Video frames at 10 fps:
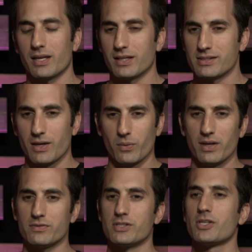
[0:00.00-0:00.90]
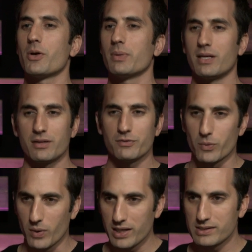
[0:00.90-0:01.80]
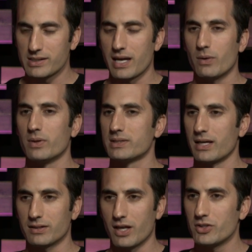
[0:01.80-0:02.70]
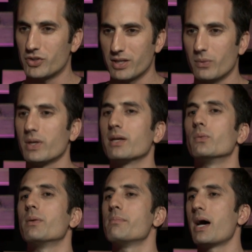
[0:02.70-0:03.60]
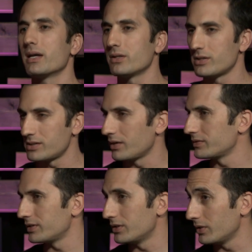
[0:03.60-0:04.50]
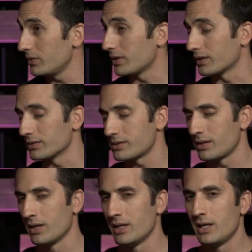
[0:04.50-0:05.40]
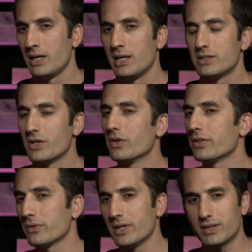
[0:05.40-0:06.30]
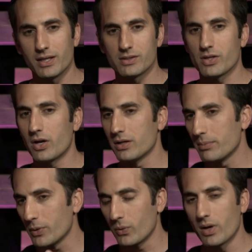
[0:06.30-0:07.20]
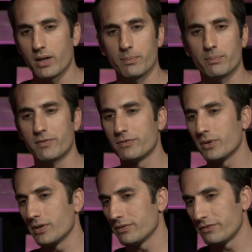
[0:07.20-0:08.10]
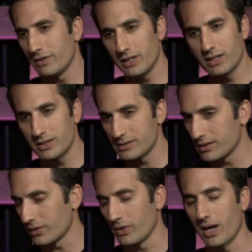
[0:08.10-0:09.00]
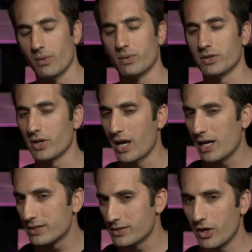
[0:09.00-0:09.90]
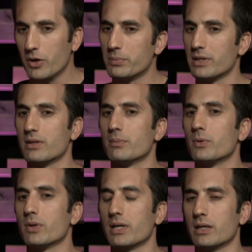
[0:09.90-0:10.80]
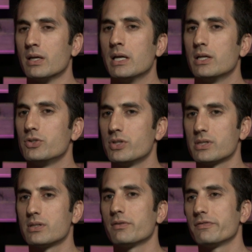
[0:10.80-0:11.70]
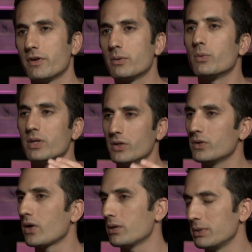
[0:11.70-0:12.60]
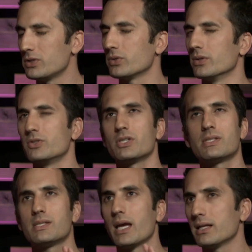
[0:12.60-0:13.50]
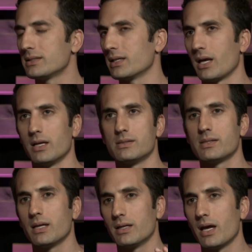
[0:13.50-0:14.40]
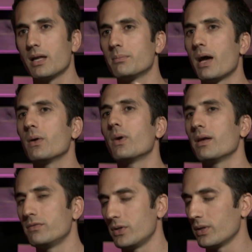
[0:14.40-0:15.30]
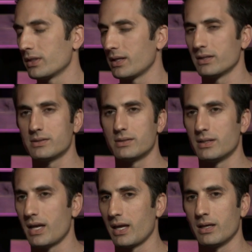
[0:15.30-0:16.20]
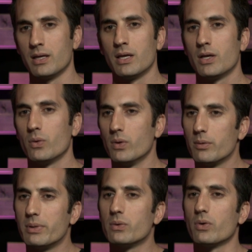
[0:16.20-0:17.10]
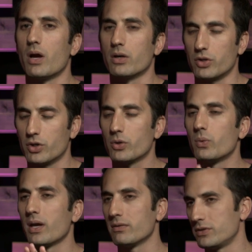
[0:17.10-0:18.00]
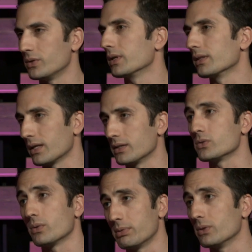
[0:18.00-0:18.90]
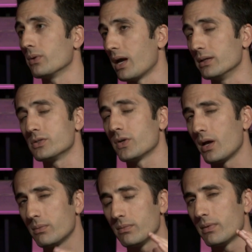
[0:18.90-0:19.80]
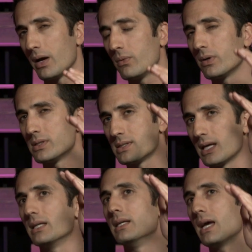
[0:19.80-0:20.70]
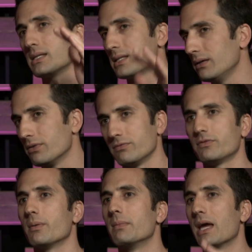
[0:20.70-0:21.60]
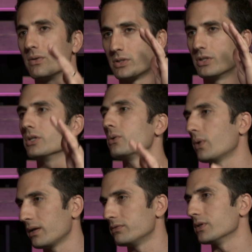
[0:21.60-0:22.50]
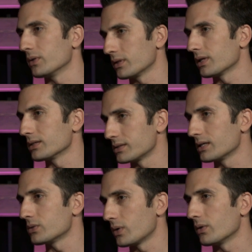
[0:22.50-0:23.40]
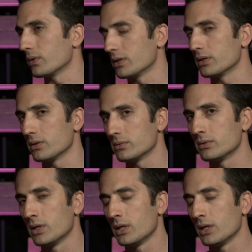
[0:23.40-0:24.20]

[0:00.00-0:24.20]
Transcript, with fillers: thing is that we have so many different ways now with technology that we can remind ourselves to do things. So the three things are number one, before your feet hits the ground, when your eyes open in the morning, just affirm what you know to be true. Just say it to God. Say, God, my way of doing things today will be wrong. Your way of doing things will be right. So I, I want to say yes, even from now, to your way of doing things. That's what I want to do.